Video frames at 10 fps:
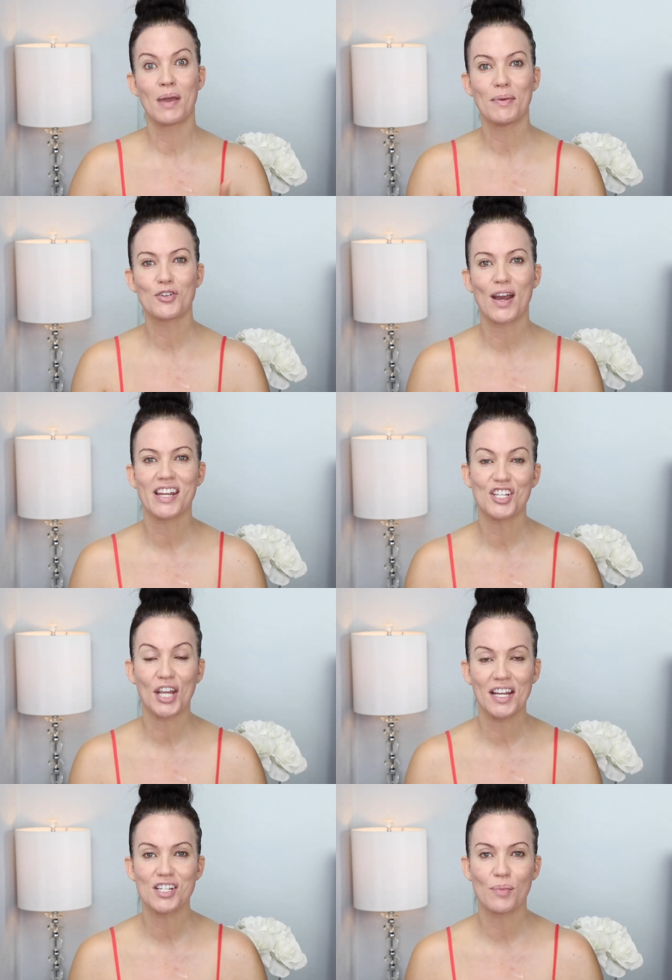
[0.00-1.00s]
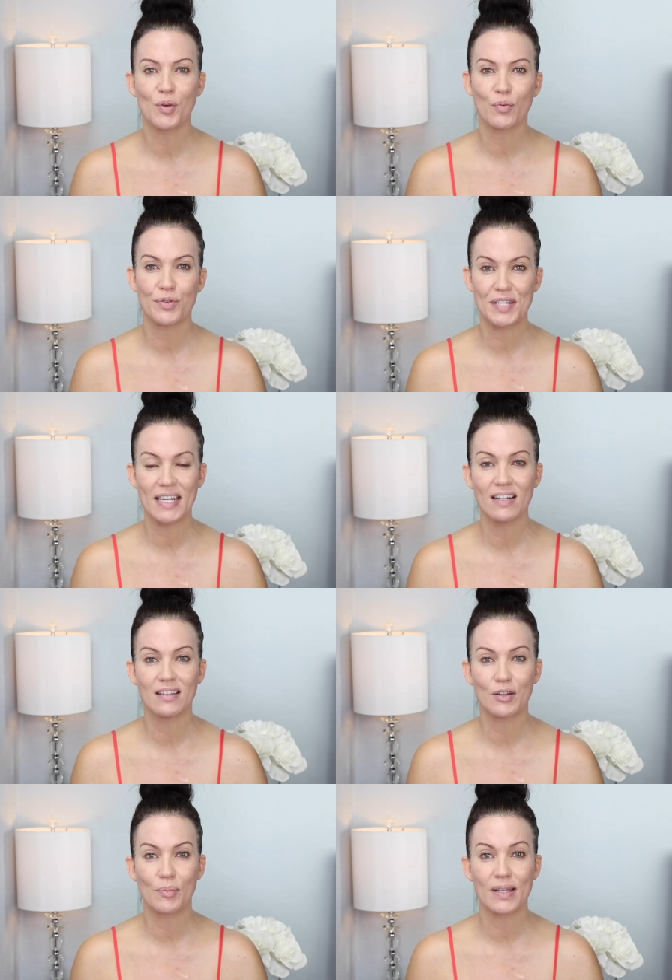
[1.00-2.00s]
maybe try to change up your routine a
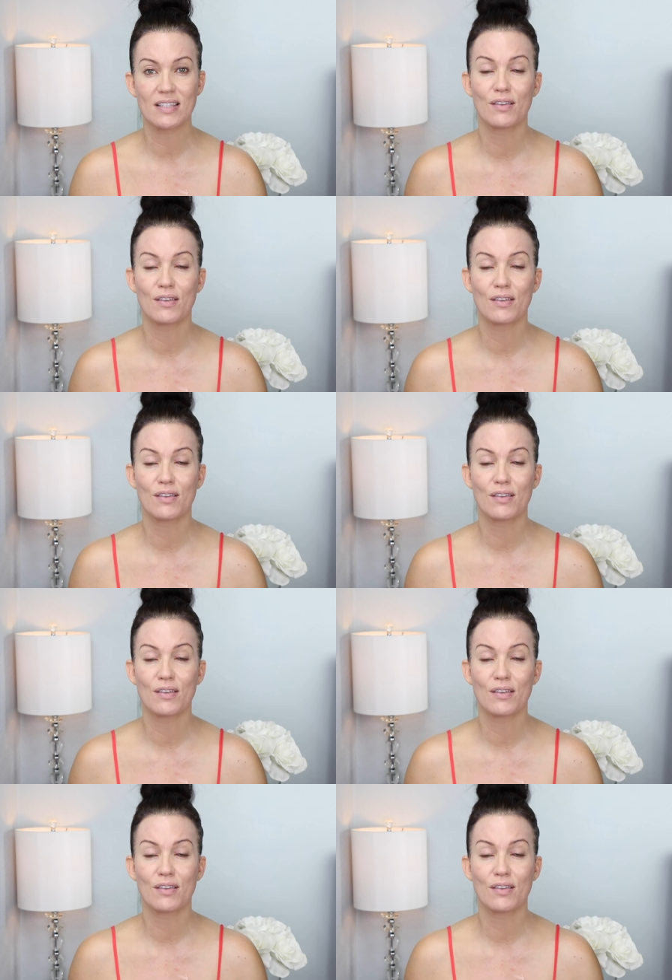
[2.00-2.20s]
little bit